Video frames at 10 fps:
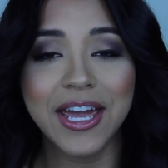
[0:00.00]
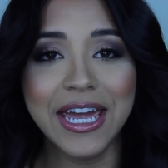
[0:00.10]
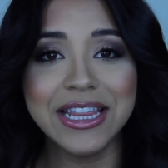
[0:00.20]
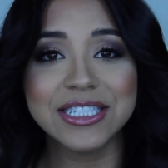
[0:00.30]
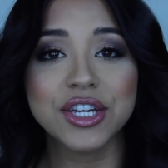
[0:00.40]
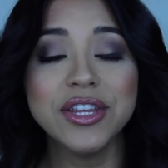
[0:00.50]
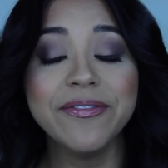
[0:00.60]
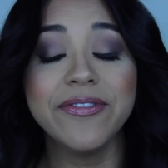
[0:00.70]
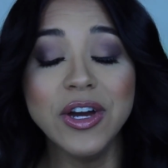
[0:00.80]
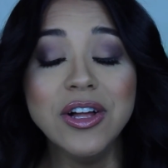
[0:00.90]
and it's gonna
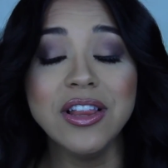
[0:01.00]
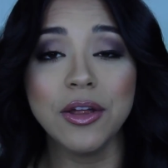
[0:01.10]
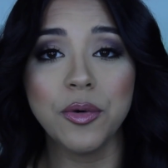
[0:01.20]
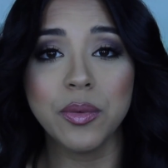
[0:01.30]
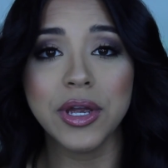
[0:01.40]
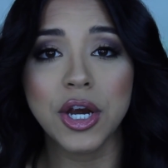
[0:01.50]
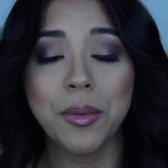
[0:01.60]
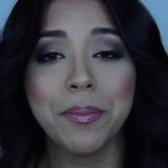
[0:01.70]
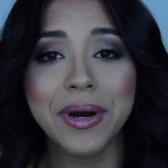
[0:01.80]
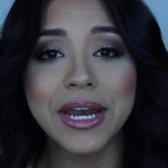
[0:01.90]
feel a little
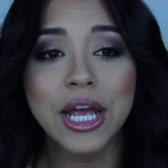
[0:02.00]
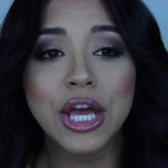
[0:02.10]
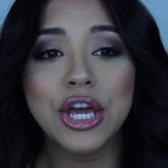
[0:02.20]
weird, but